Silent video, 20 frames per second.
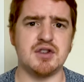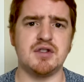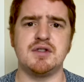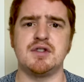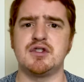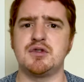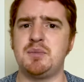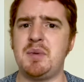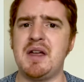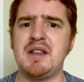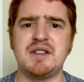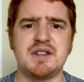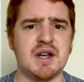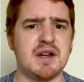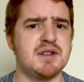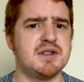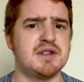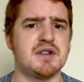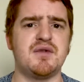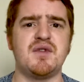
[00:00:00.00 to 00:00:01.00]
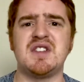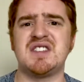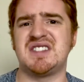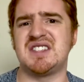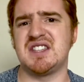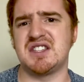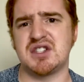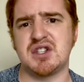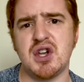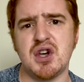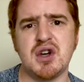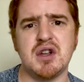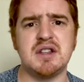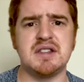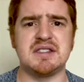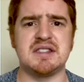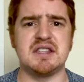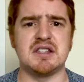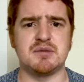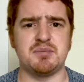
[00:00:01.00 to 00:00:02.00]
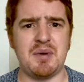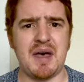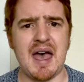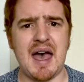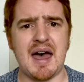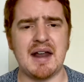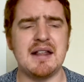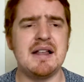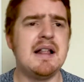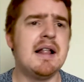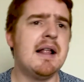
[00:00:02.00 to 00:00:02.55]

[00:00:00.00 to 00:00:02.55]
There's been tons of, is this good? Is this bad?